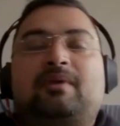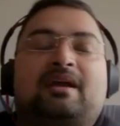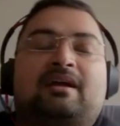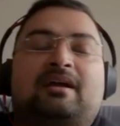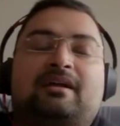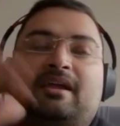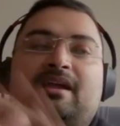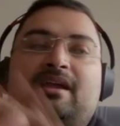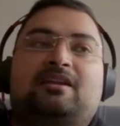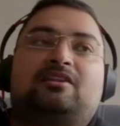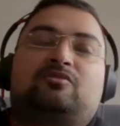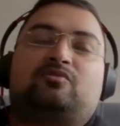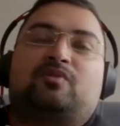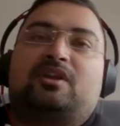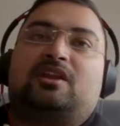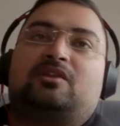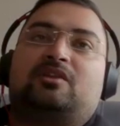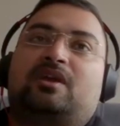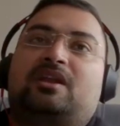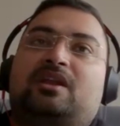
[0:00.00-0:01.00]
back again in
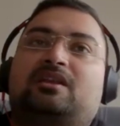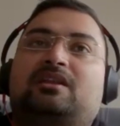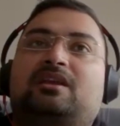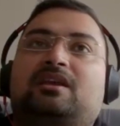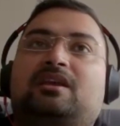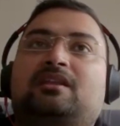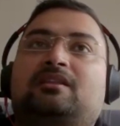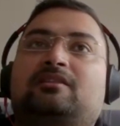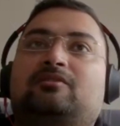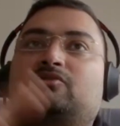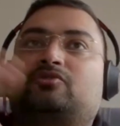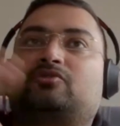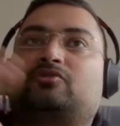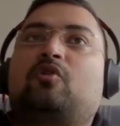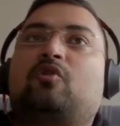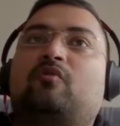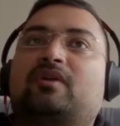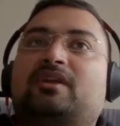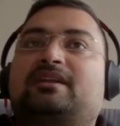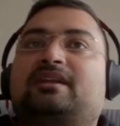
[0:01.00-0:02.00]
2020, in those
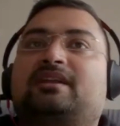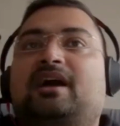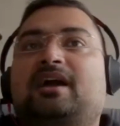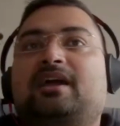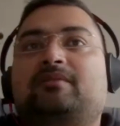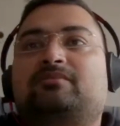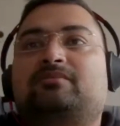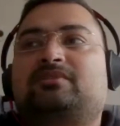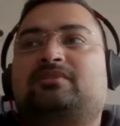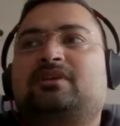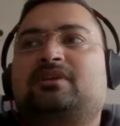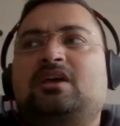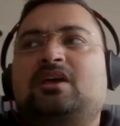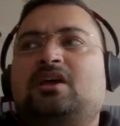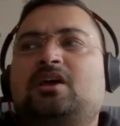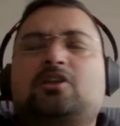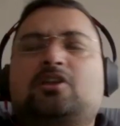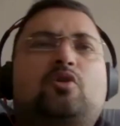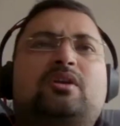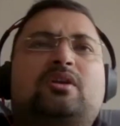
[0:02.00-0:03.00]
COVID times,
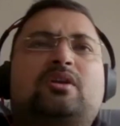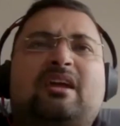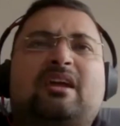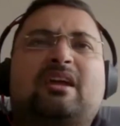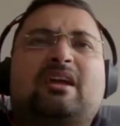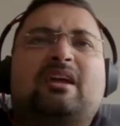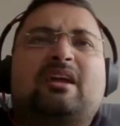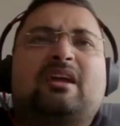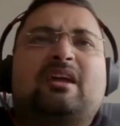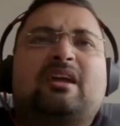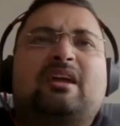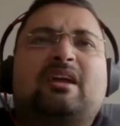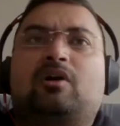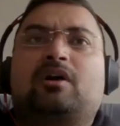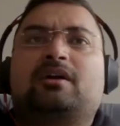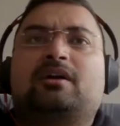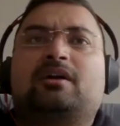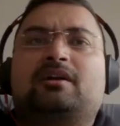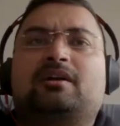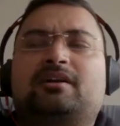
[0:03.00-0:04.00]
not every
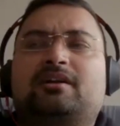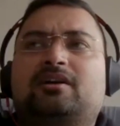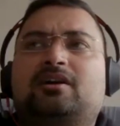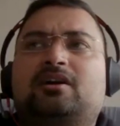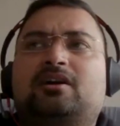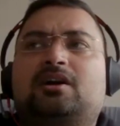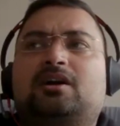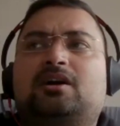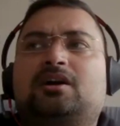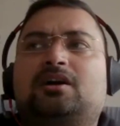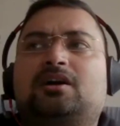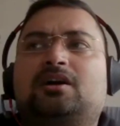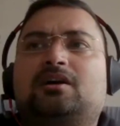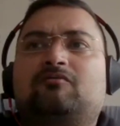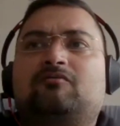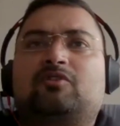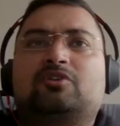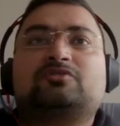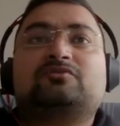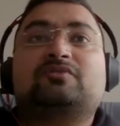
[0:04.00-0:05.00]
employer
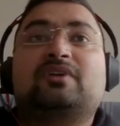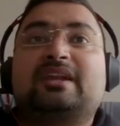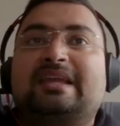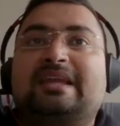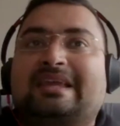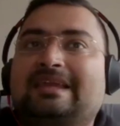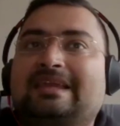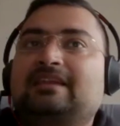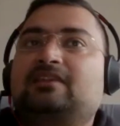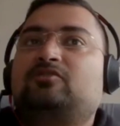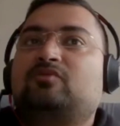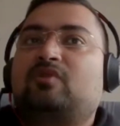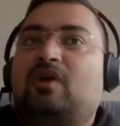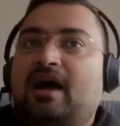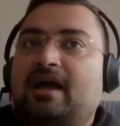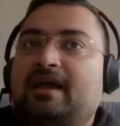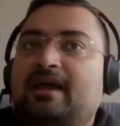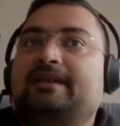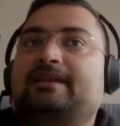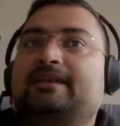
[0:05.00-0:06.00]
was very keen to
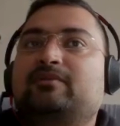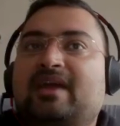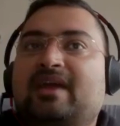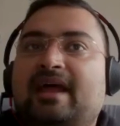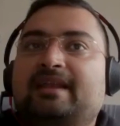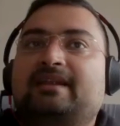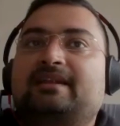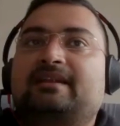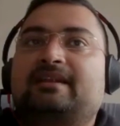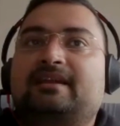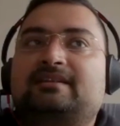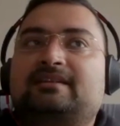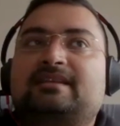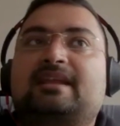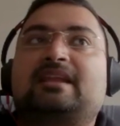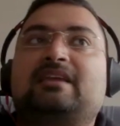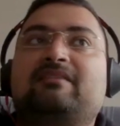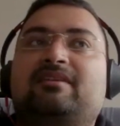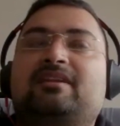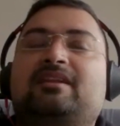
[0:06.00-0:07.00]
hire new candidates,
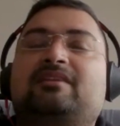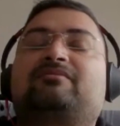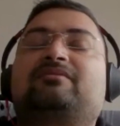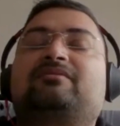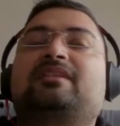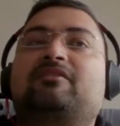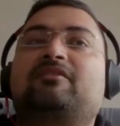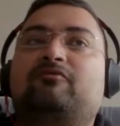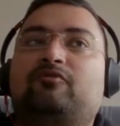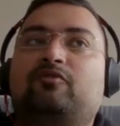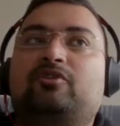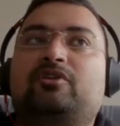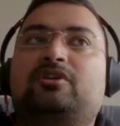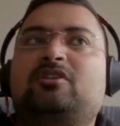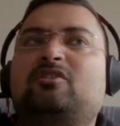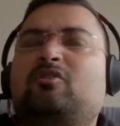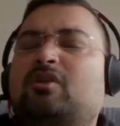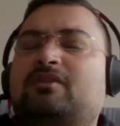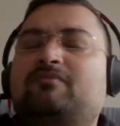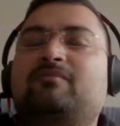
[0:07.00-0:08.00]
and even if they would,
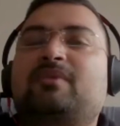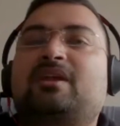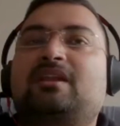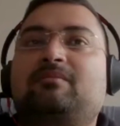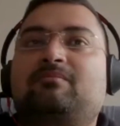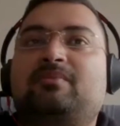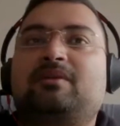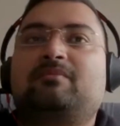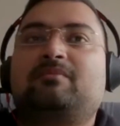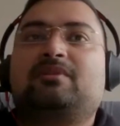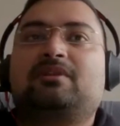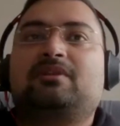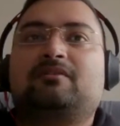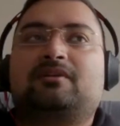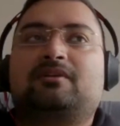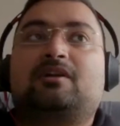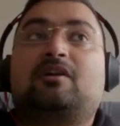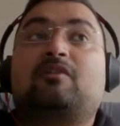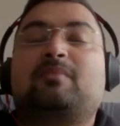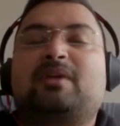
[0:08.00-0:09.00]
not many people
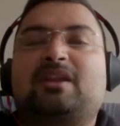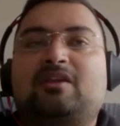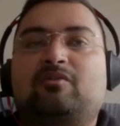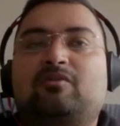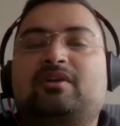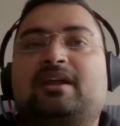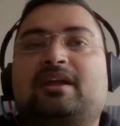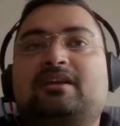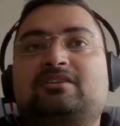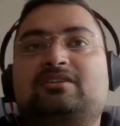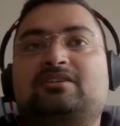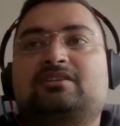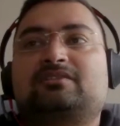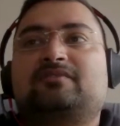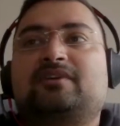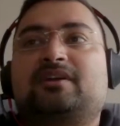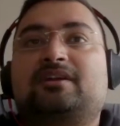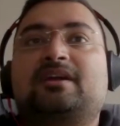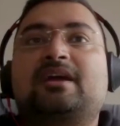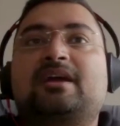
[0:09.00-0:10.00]
were, or many
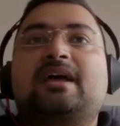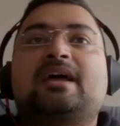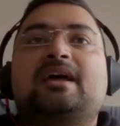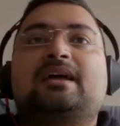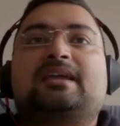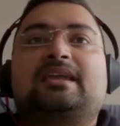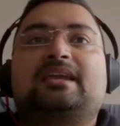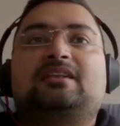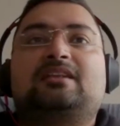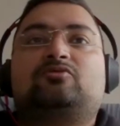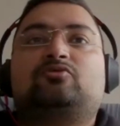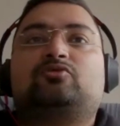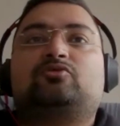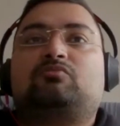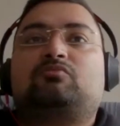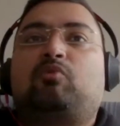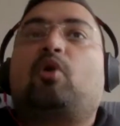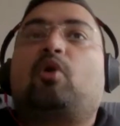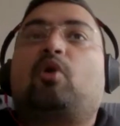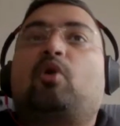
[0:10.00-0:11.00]
organizations were keen to
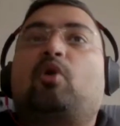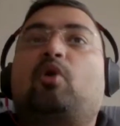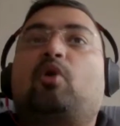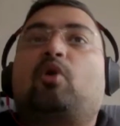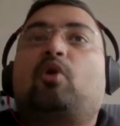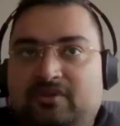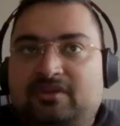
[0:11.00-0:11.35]
sponsor